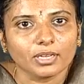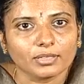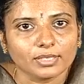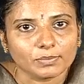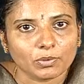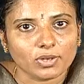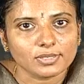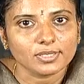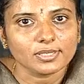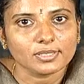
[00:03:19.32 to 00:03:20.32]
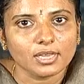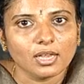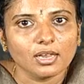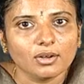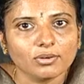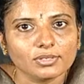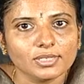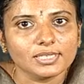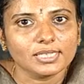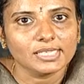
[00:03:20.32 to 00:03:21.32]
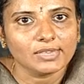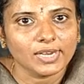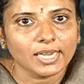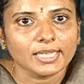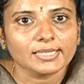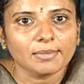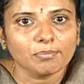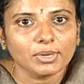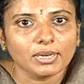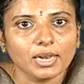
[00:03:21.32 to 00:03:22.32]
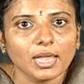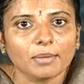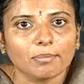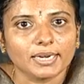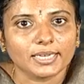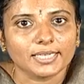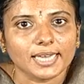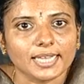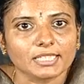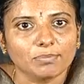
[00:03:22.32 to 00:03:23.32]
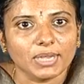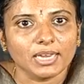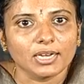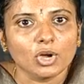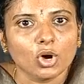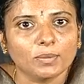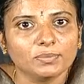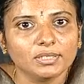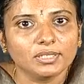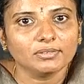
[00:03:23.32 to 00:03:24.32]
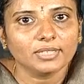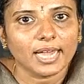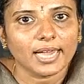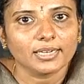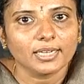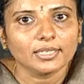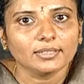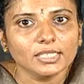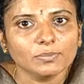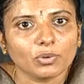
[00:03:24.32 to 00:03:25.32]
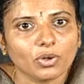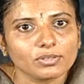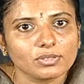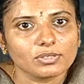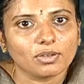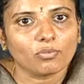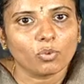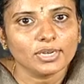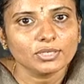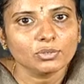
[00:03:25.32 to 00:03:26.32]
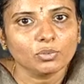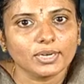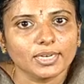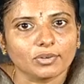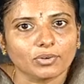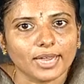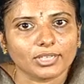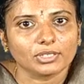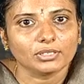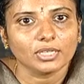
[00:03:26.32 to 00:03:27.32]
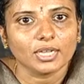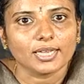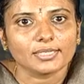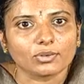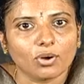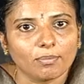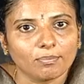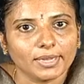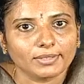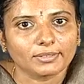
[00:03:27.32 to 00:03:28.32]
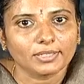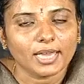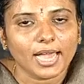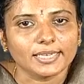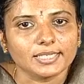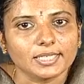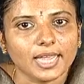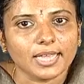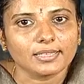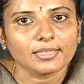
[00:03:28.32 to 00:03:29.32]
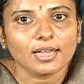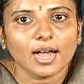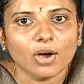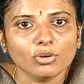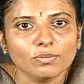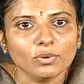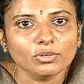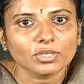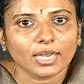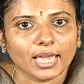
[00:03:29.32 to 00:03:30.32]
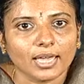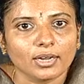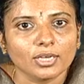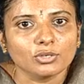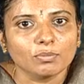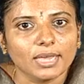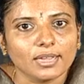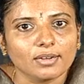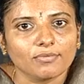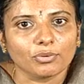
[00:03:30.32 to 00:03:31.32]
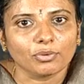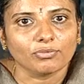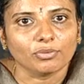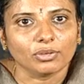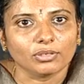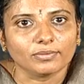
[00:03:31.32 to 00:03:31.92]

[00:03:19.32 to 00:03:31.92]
This process looks decisively simple, but it has been observed that this process of one-to-one interaction is complex and it takes utmost care to make it fruitful.